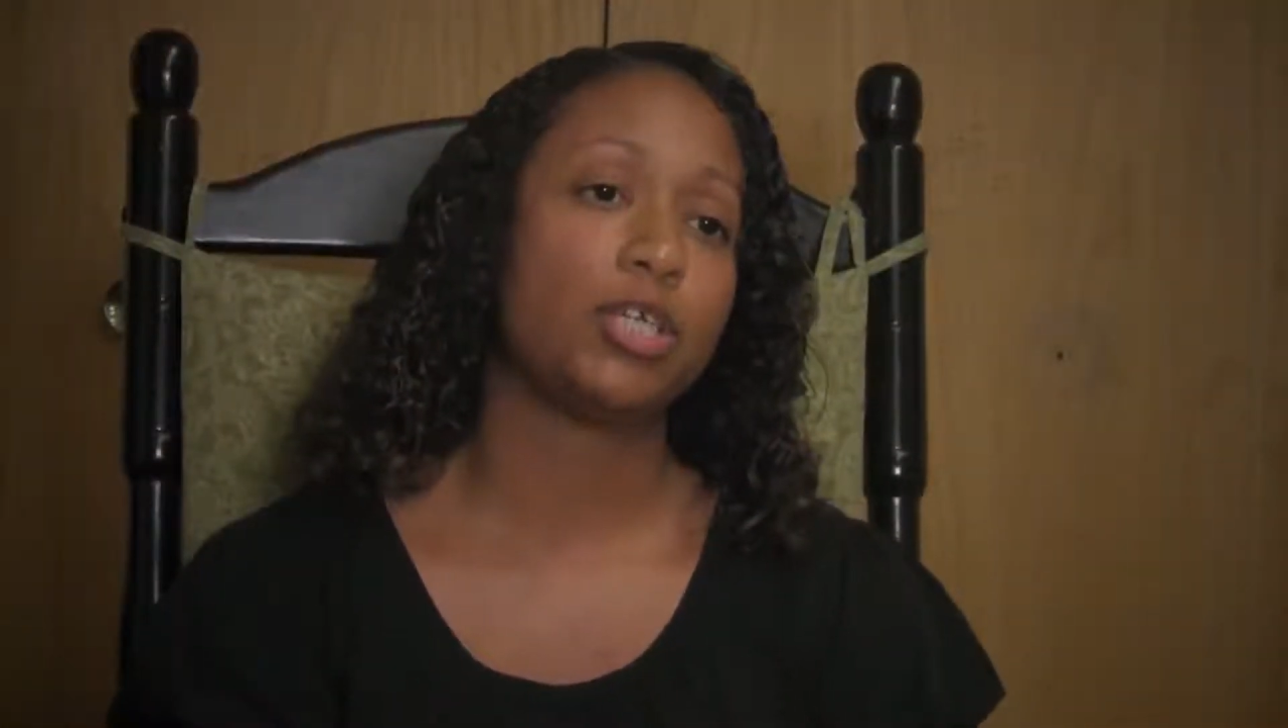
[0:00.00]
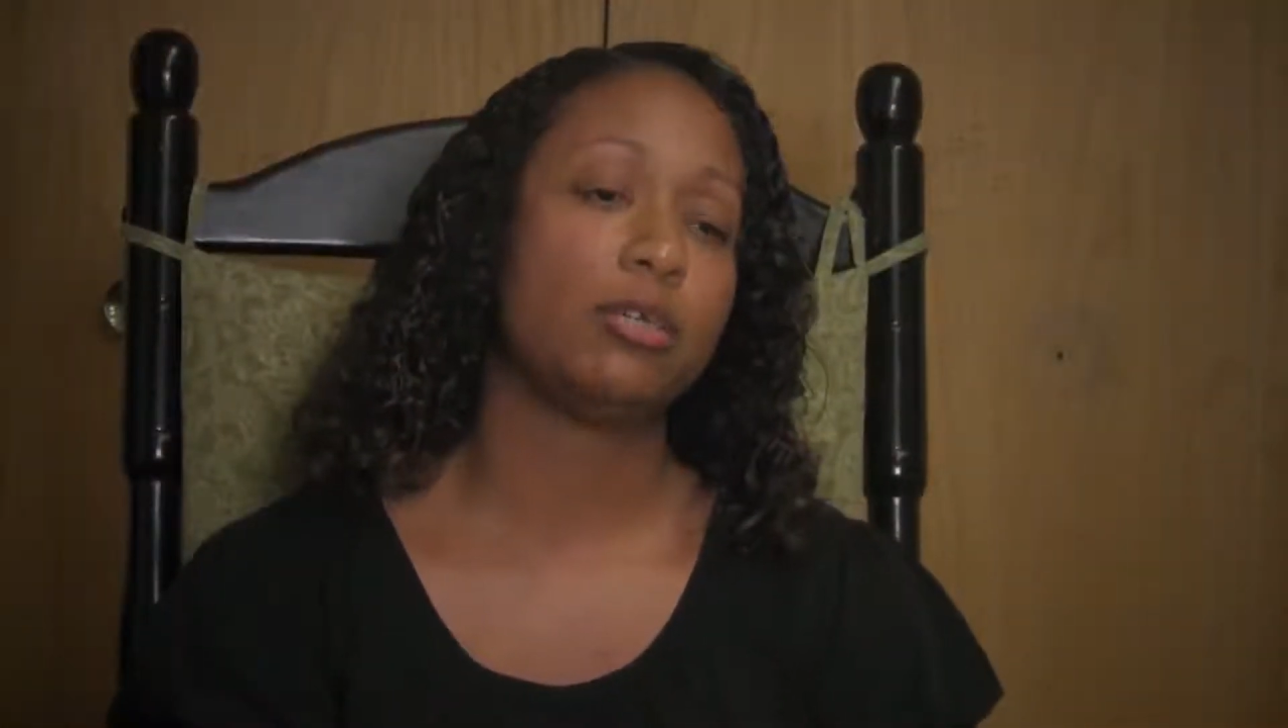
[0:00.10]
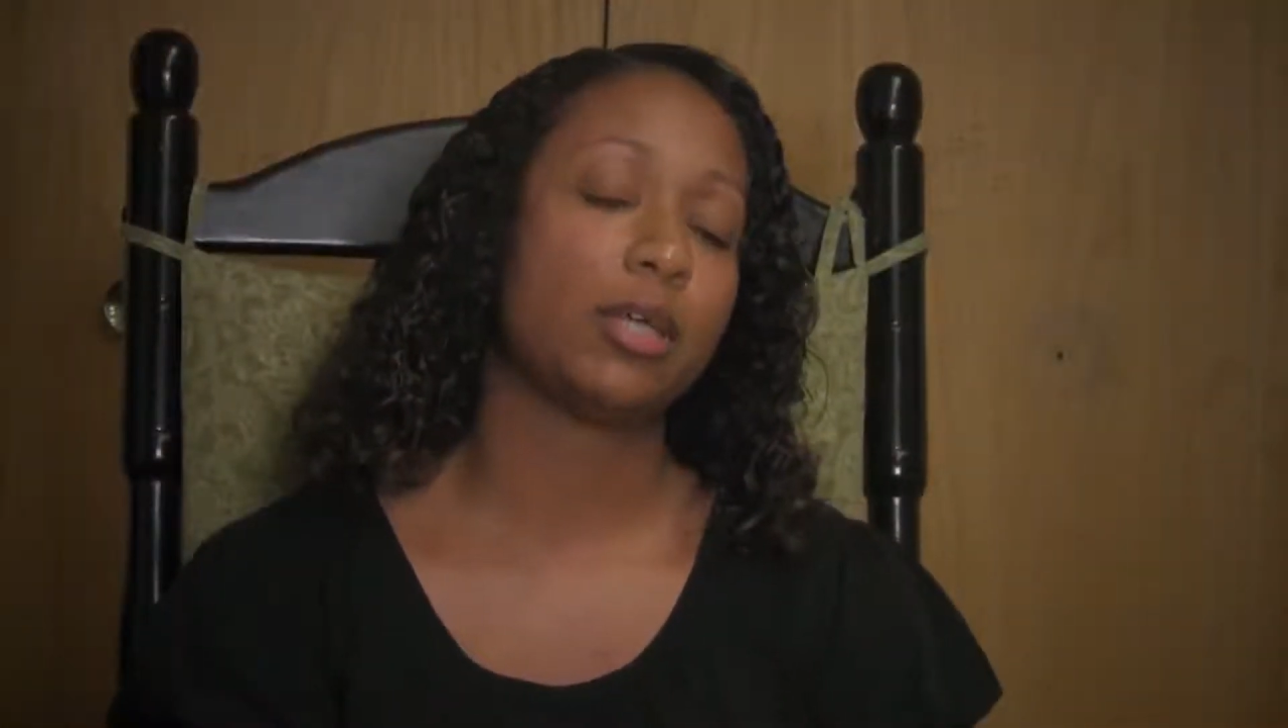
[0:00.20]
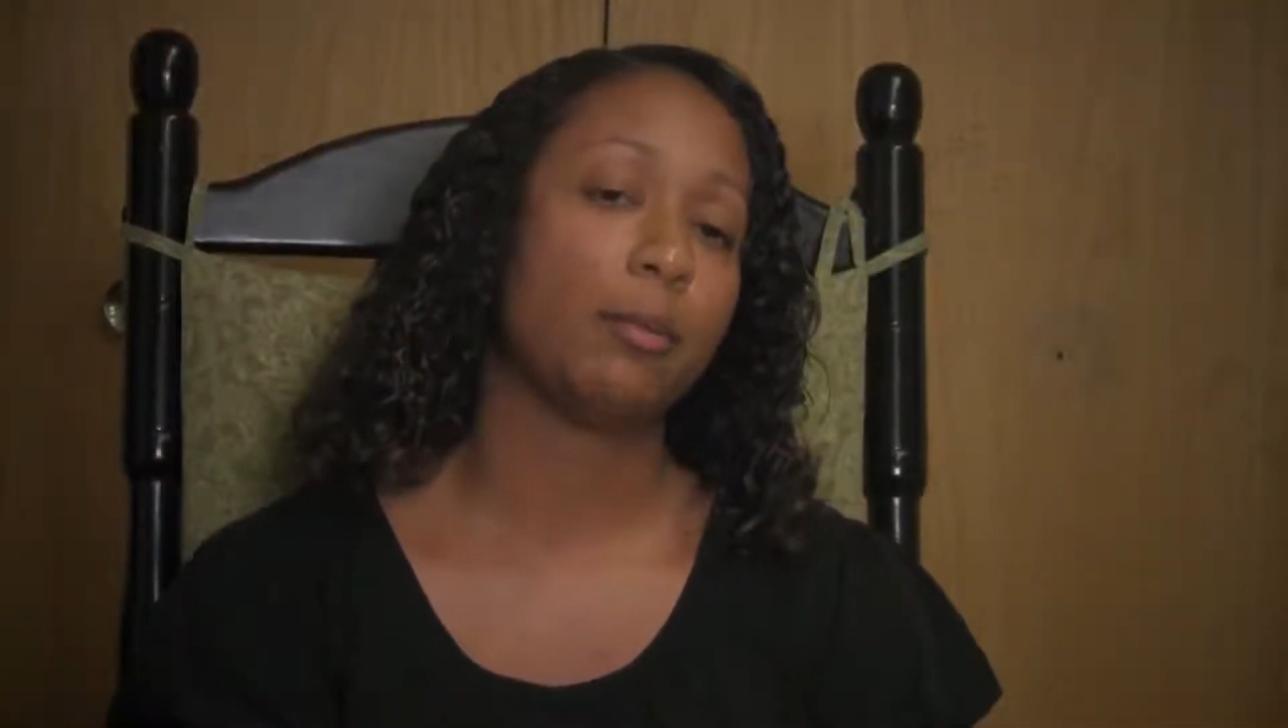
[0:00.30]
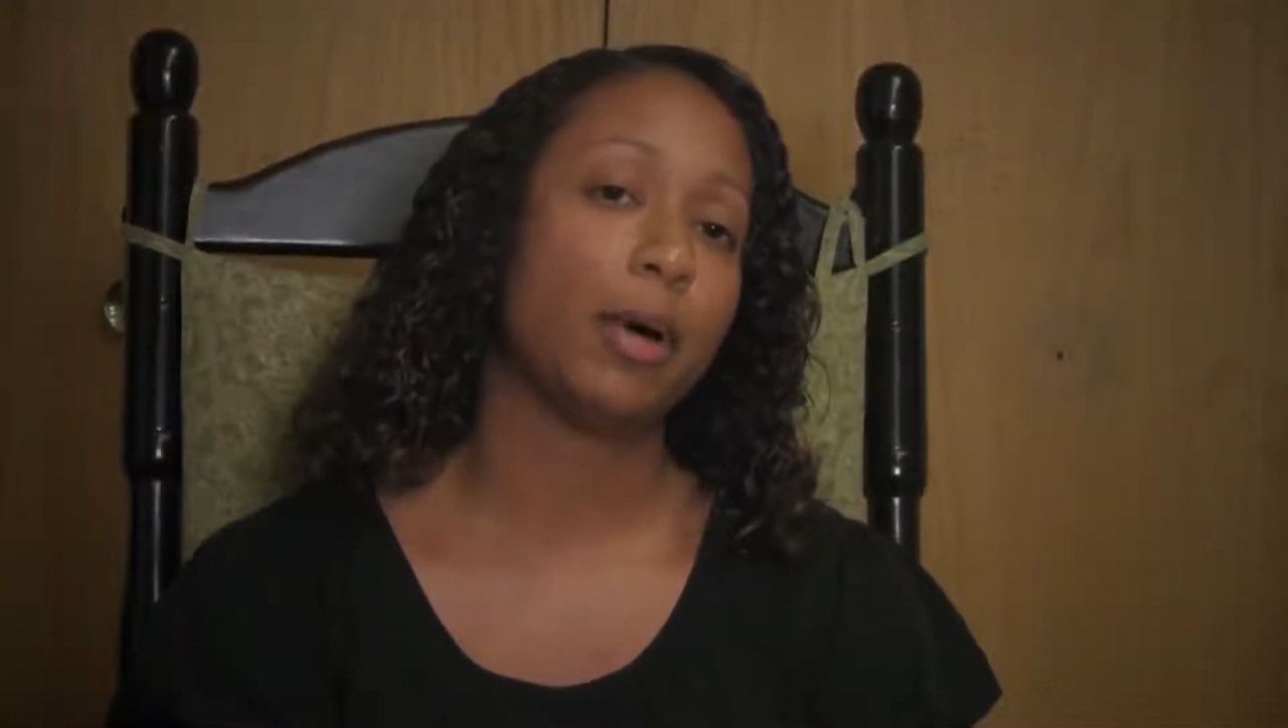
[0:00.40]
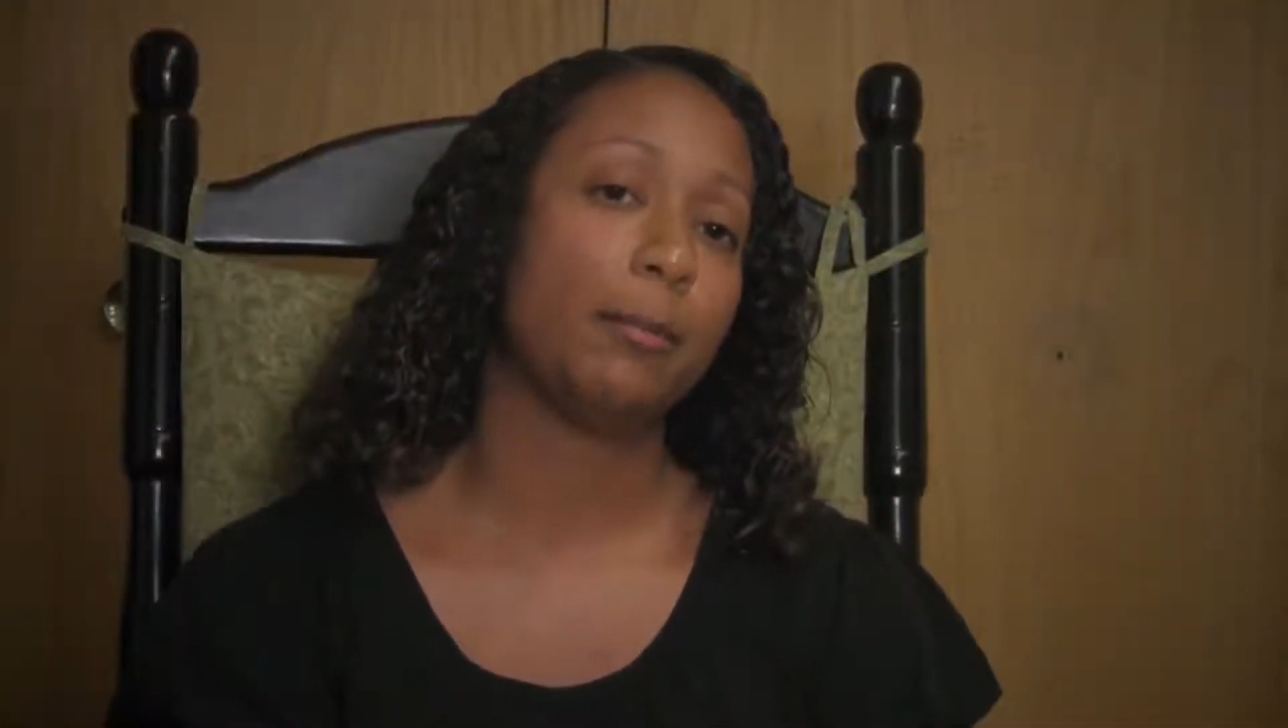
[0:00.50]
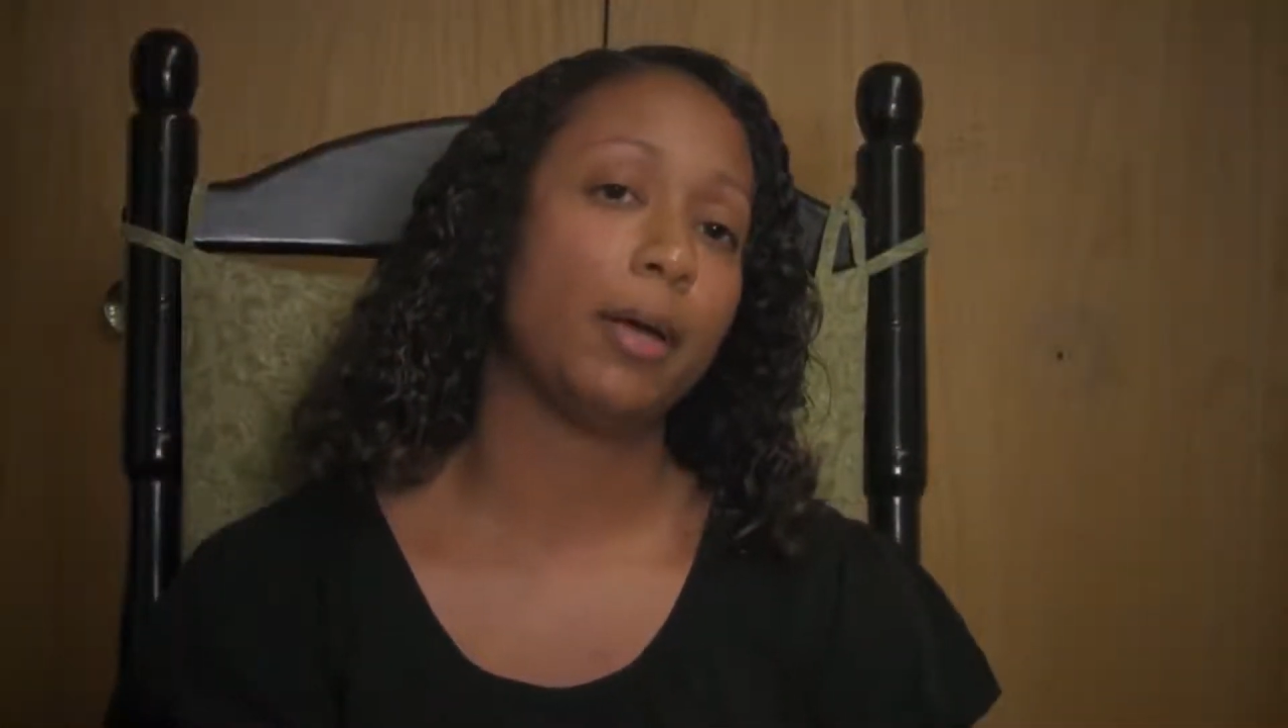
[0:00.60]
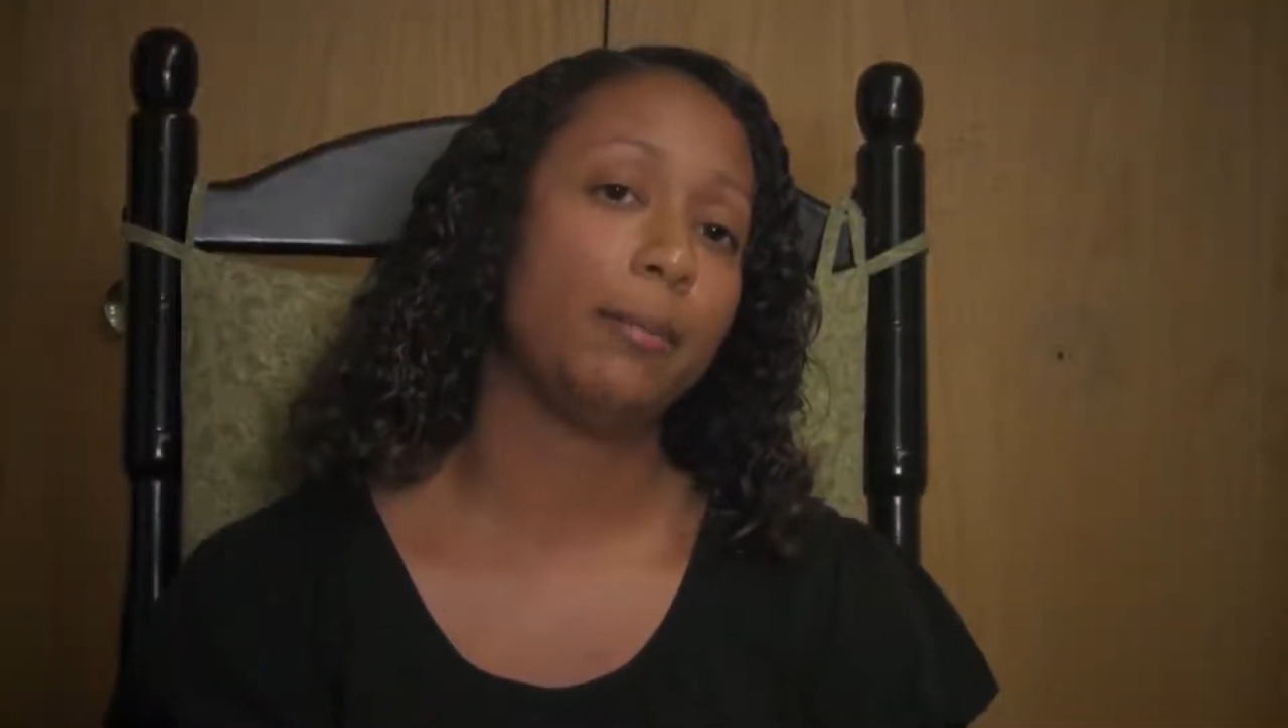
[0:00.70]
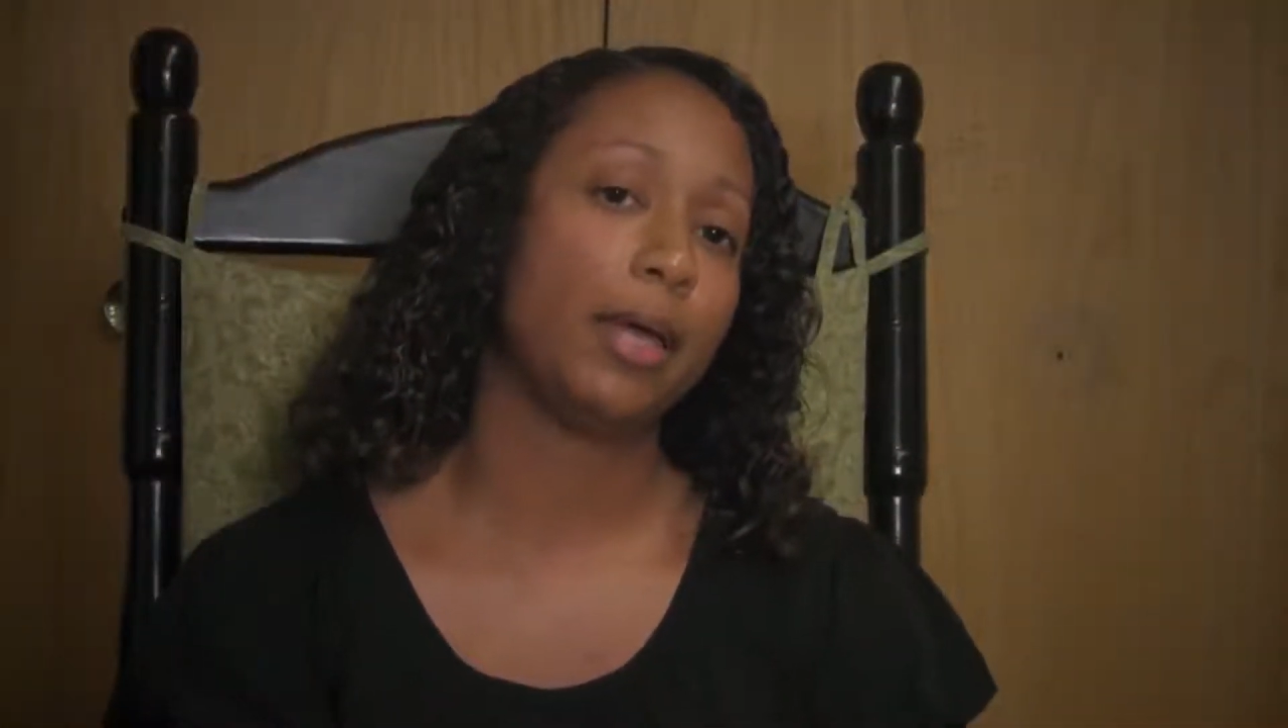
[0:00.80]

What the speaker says: she sat by my